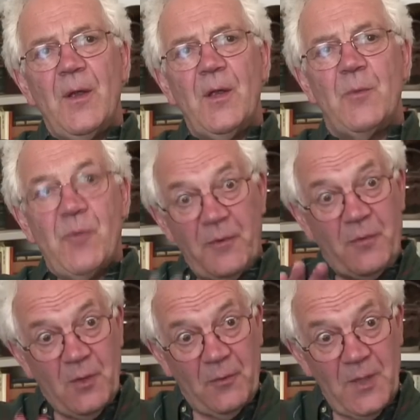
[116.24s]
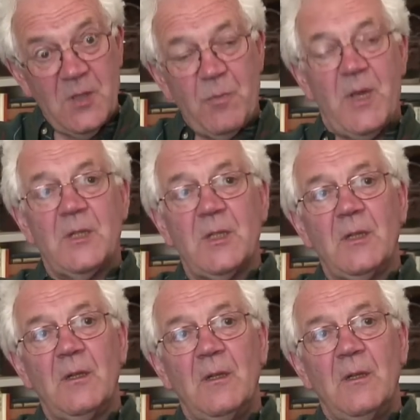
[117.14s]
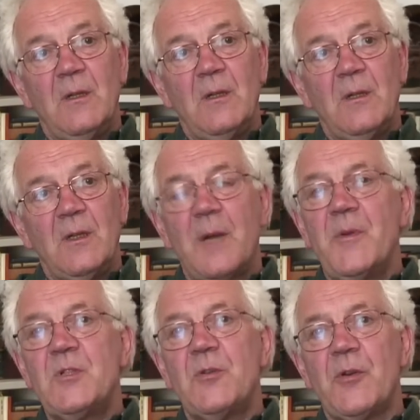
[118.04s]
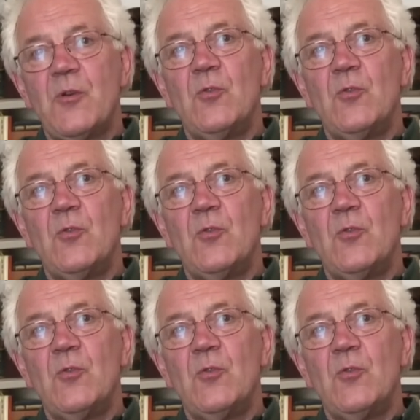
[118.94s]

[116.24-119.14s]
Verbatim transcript: in the periphery of this painting, come into their